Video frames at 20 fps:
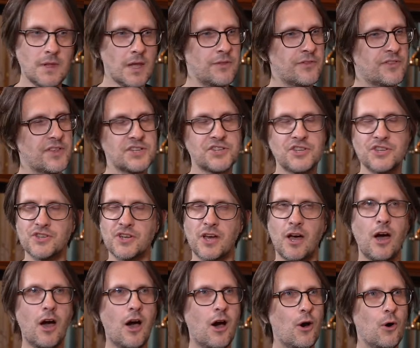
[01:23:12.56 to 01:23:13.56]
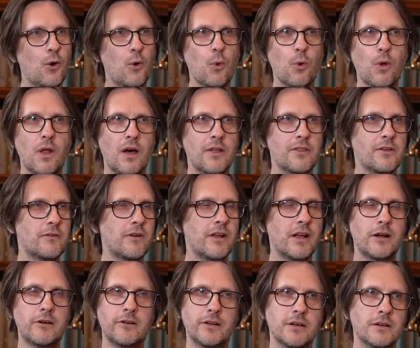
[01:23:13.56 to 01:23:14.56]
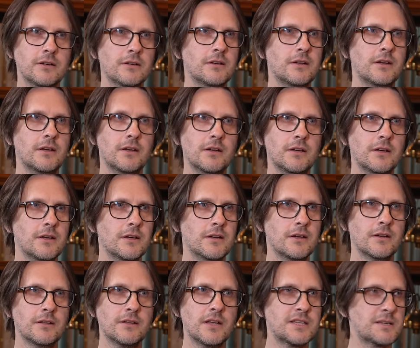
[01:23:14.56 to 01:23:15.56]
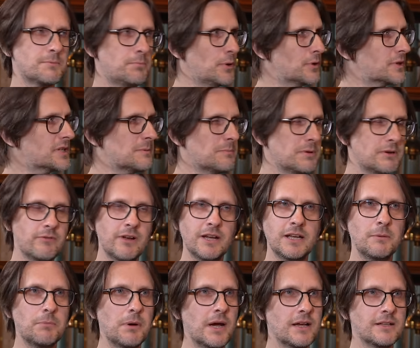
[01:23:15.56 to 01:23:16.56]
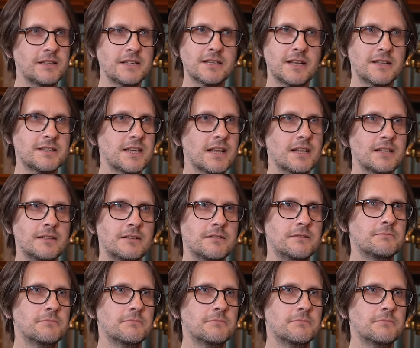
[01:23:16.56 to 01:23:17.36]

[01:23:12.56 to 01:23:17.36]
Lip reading: this is a whole other area. There's a book to be written about this, I tell you.